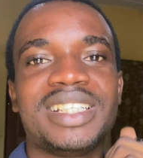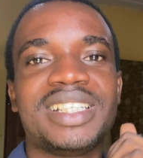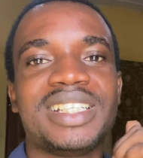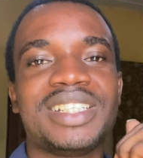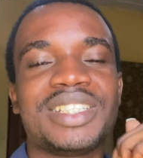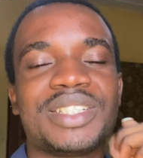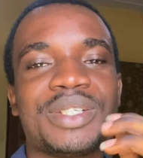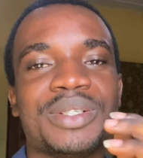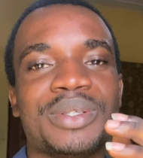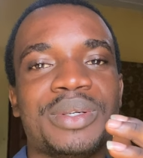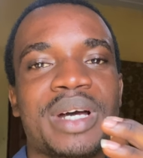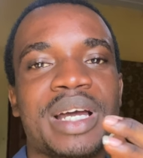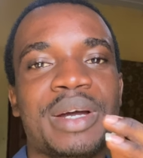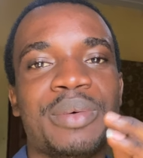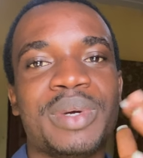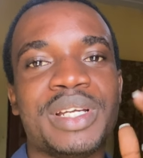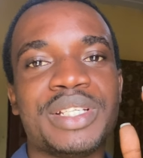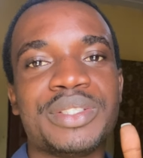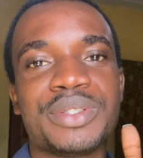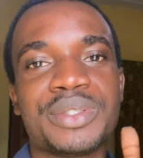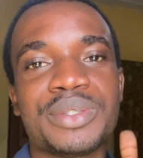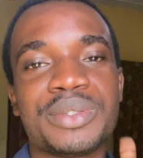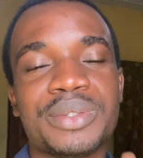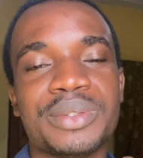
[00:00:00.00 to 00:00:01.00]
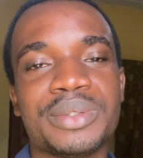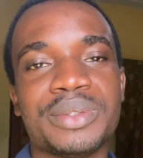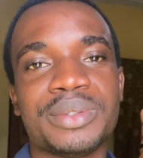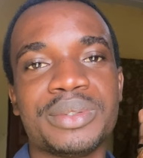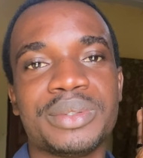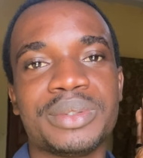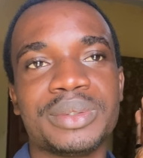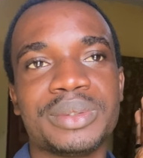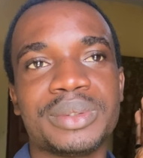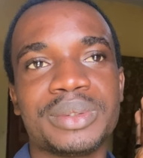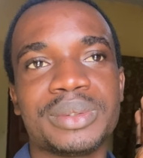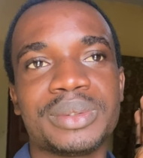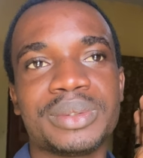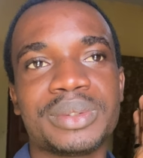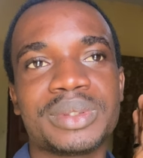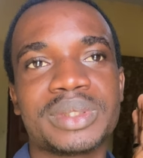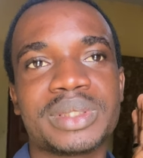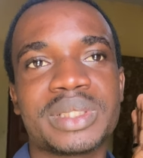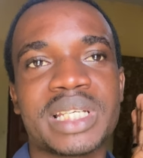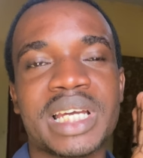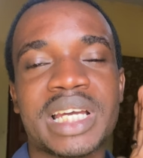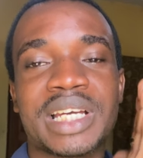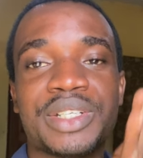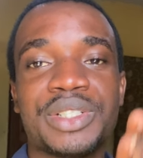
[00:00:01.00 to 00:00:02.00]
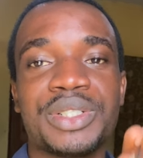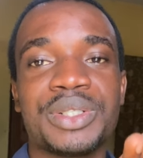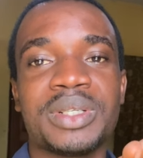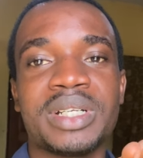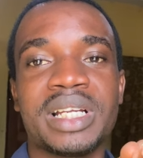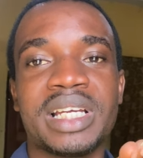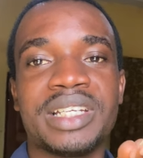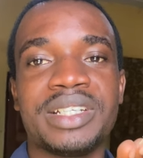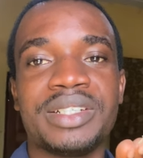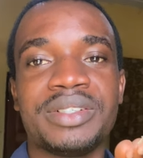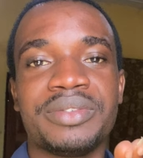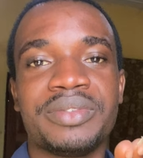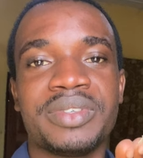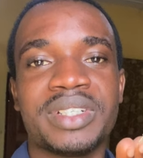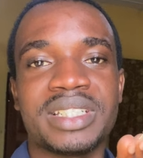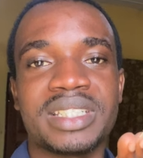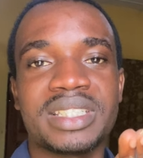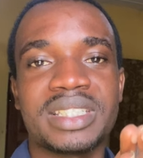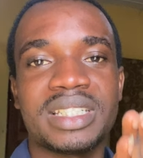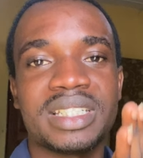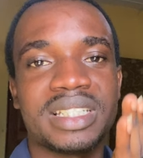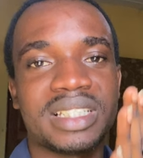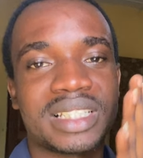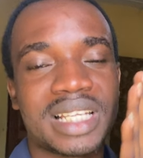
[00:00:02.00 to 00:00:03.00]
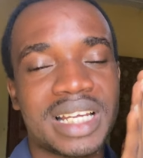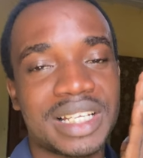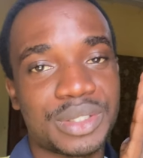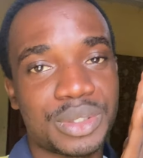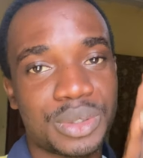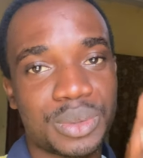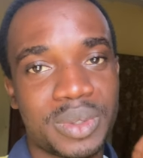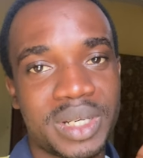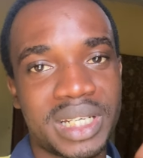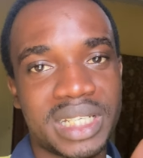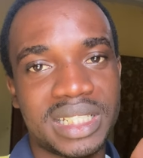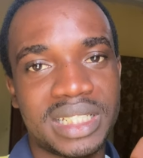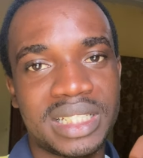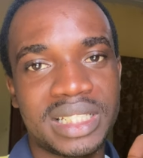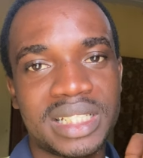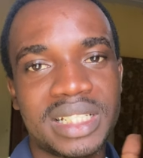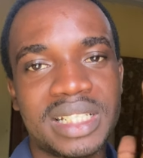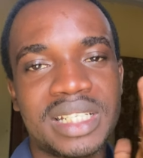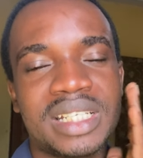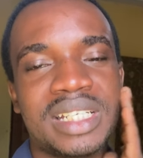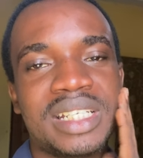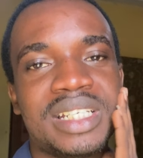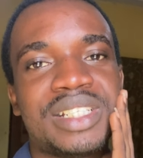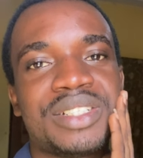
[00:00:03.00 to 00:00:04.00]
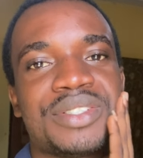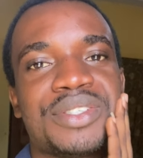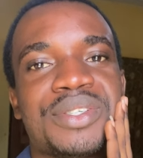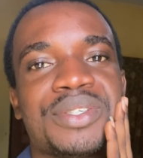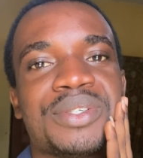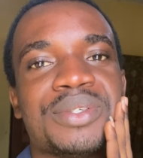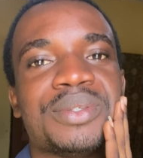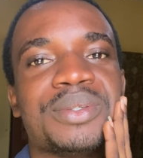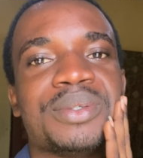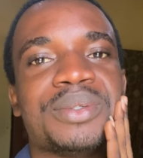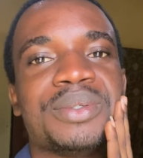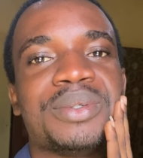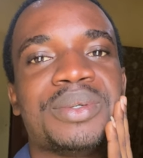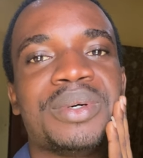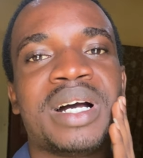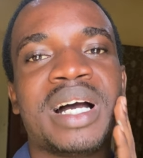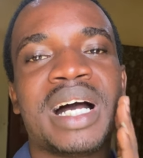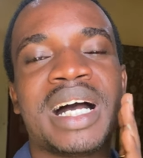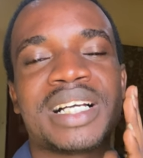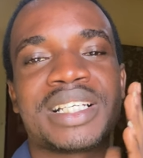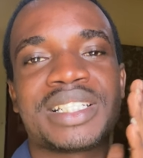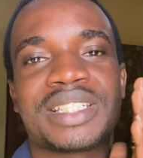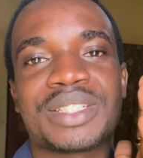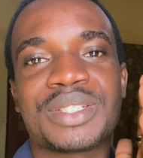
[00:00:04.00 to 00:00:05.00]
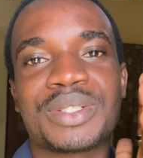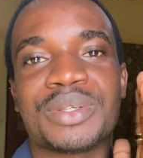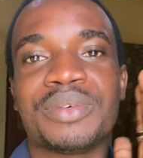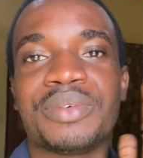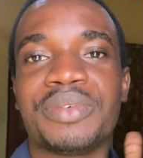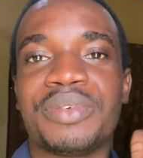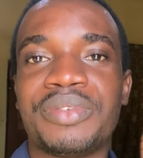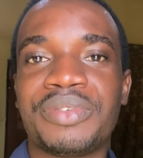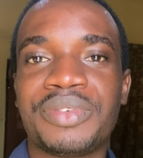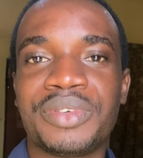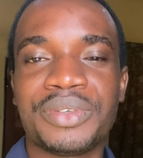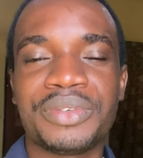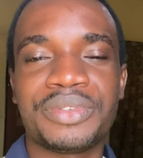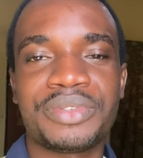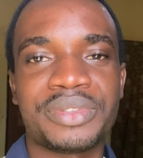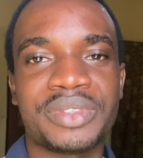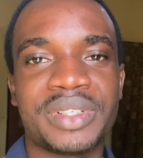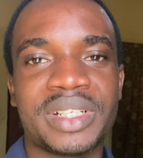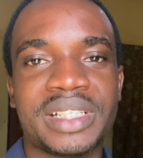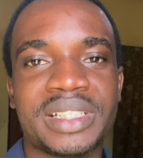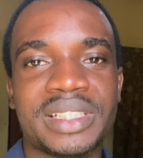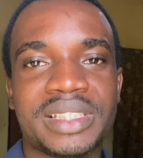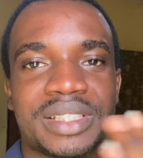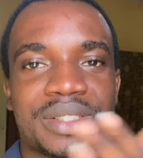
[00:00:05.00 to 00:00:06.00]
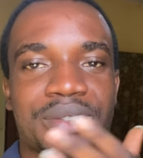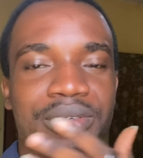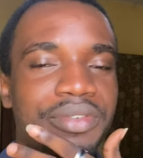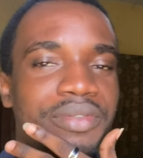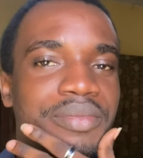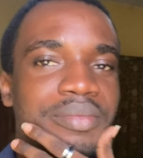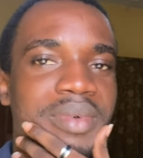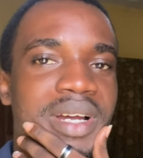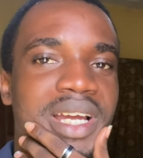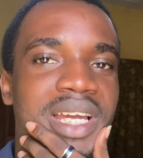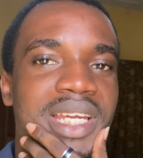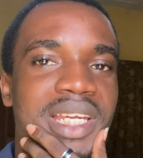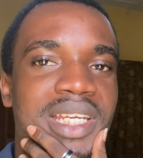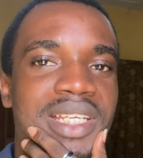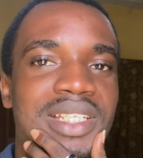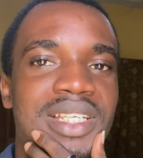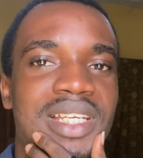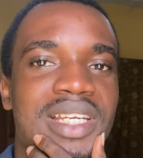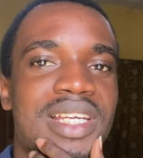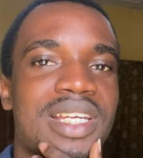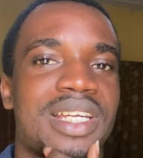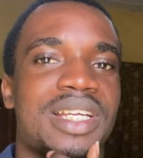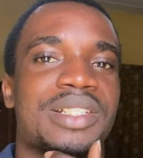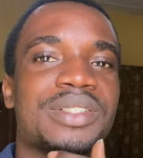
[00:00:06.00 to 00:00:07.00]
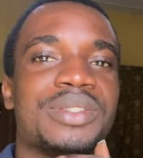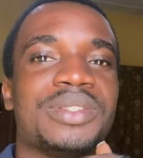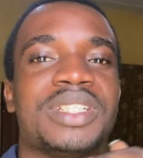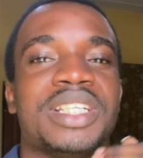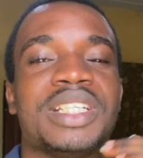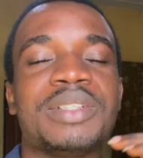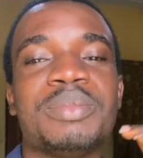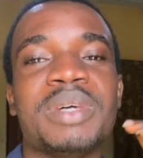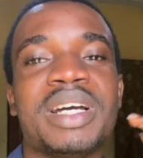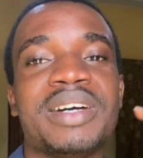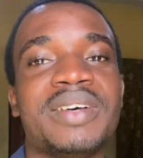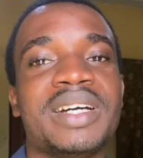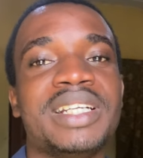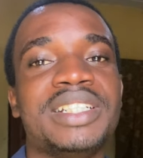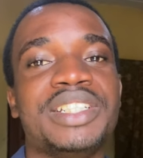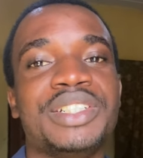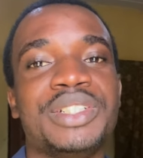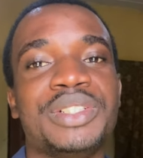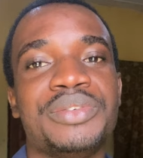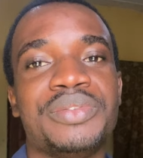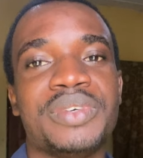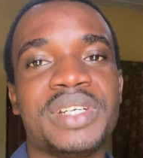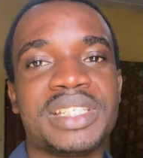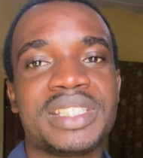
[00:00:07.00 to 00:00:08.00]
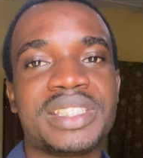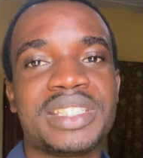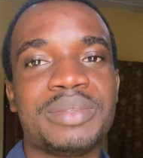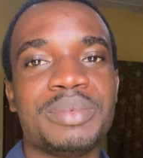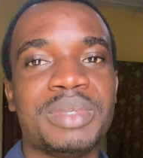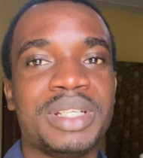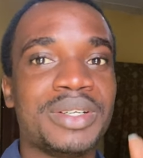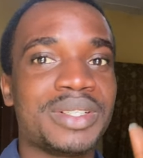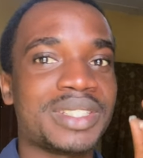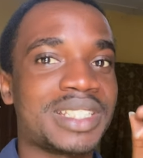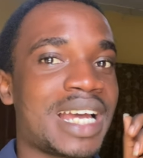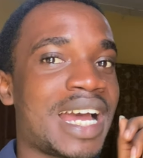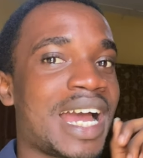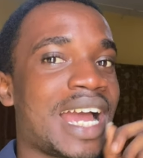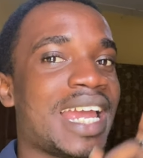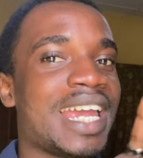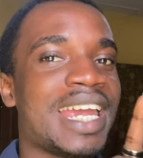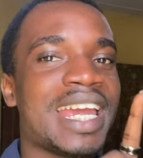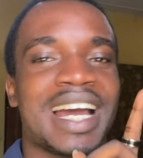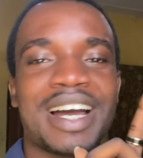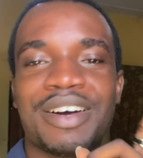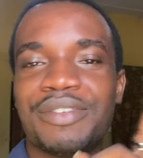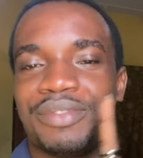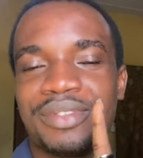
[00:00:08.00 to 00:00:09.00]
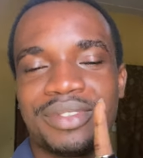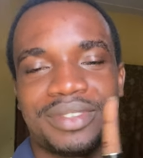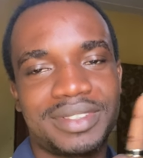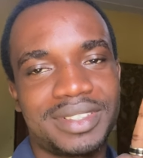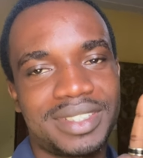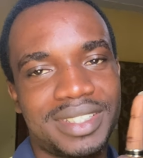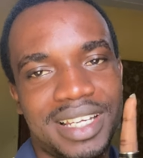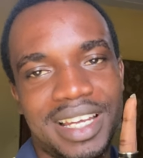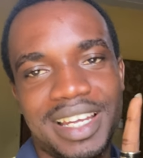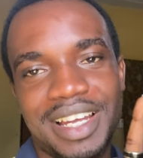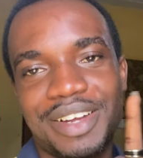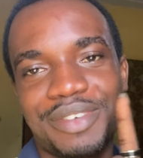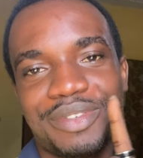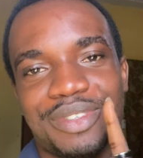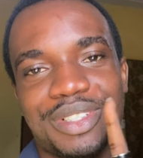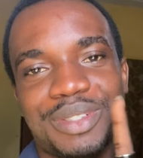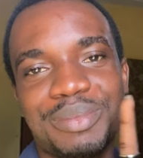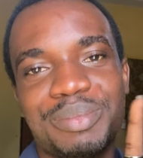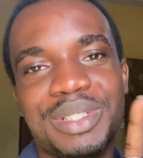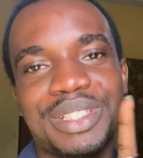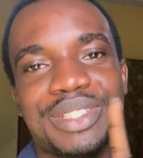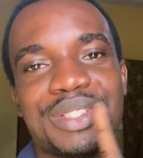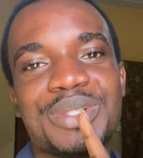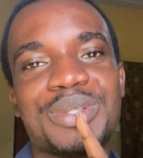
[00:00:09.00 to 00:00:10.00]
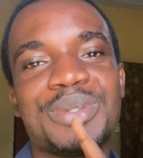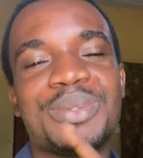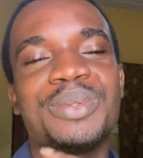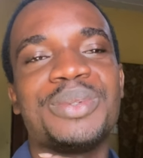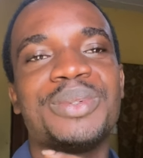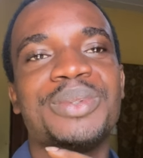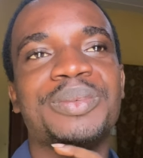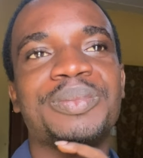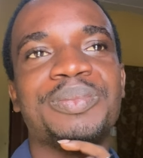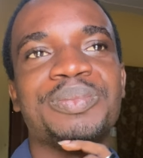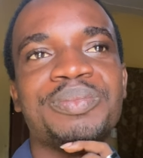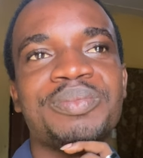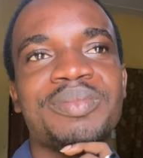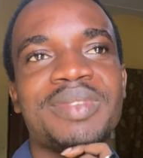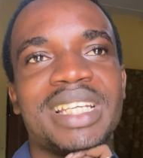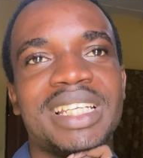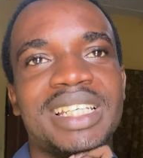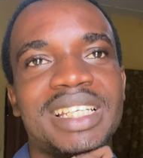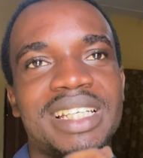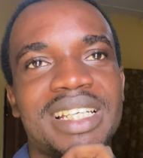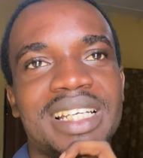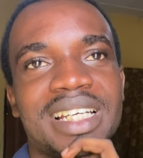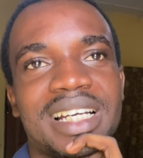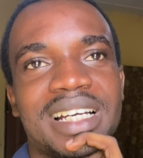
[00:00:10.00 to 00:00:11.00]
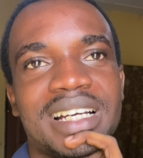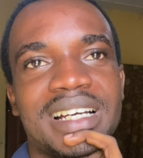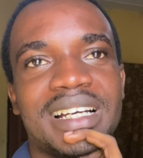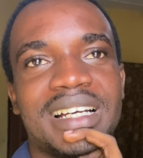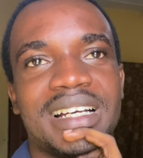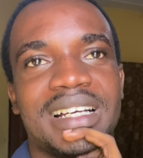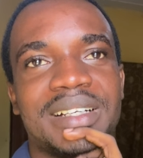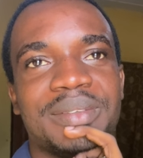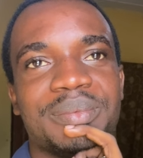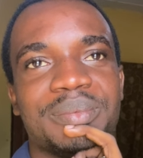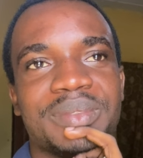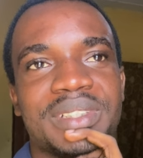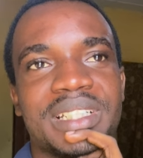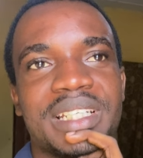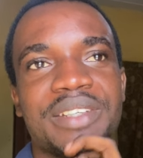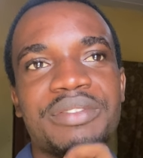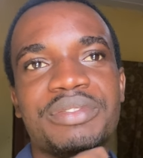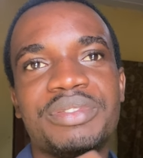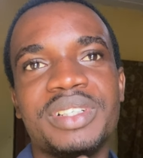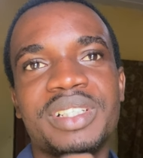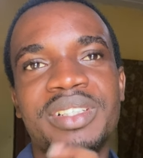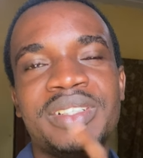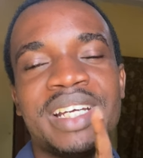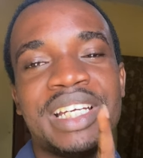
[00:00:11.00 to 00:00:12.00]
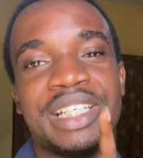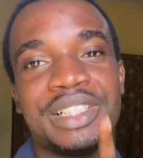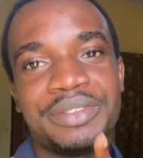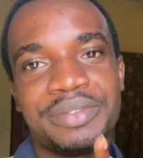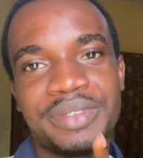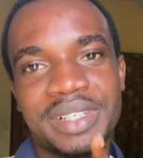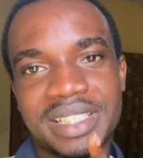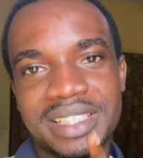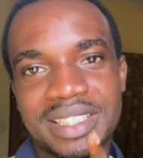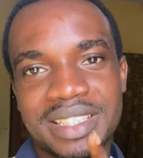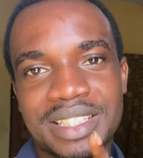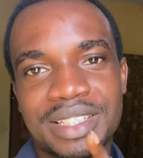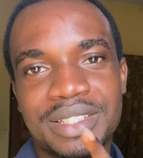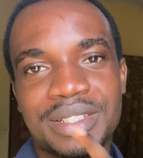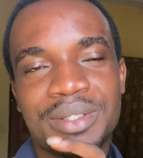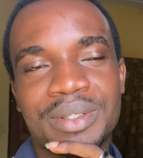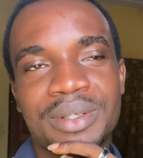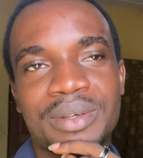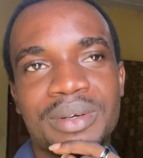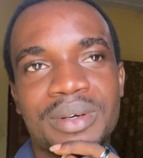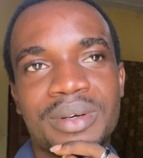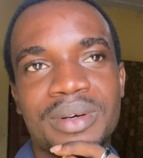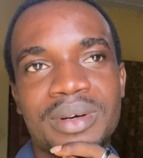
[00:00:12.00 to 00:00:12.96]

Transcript: so i went to traditional university that's where asked some few friends of mine to take me around the university because I haven't I haven't been to um, a federal university or